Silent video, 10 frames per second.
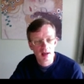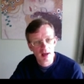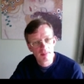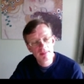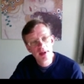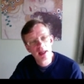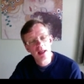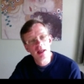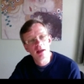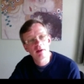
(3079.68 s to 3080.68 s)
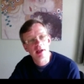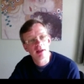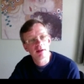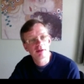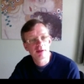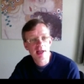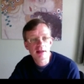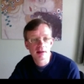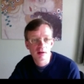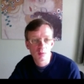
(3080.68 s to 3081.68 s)
Um, okay, so
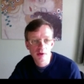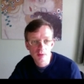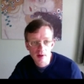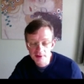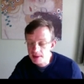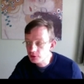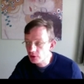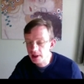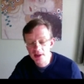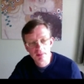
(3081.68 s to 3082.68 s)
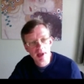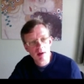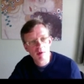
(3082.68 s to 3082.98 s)
then we do our same trick.